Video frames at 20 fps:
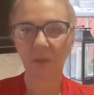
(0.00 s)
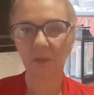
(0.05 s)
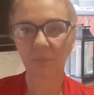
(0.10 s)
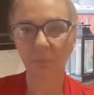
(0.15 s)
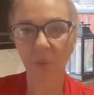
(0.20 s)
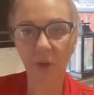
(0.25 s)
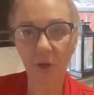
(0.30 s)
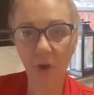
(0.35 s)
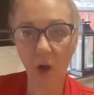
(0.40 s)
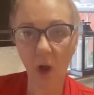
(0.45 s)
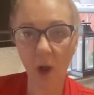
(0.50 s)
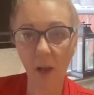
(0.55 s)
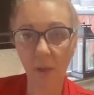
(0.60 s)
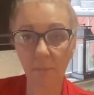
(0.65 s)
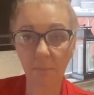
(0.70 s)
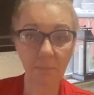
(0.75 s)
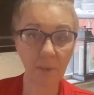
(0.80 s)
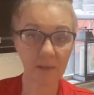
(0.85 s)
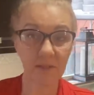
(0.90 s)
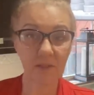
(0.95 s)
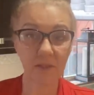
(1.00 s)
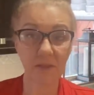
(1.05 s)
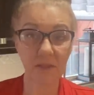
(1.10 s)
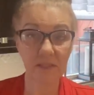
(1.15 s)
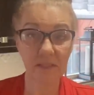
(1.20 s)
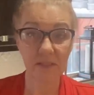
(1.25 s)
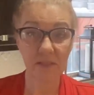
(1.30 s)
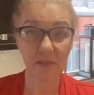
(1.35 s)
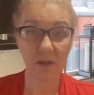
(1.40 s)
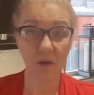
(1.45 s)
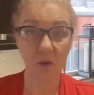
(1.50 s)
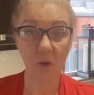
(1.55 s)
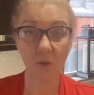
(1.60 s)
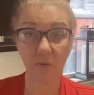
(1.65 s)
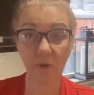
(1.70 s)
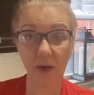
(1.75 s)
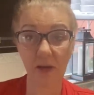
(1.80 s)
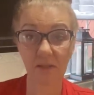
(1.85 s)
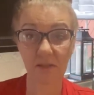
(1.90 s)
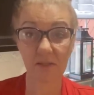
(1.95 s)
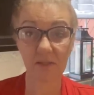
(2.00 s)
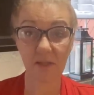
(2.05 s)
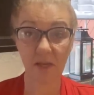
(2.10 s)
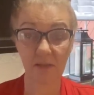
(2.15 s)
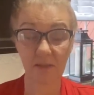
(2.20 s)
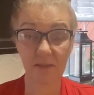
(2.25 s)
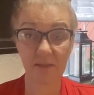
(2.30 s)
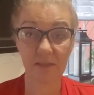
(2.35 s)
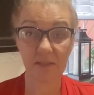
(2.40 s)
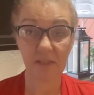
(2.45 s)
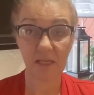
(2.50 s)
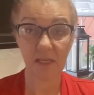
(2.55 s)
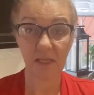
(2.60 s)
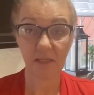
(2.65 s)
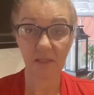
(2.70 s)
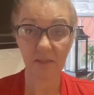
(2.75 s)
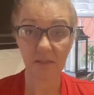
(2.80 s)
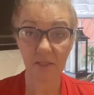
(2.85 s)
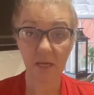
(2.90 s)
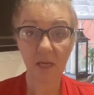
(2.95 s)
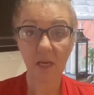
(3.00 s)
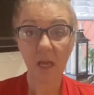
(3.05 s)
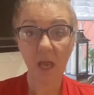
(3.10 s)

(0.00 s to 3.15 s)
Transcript: put on by Lisa over at Sutton's Daze,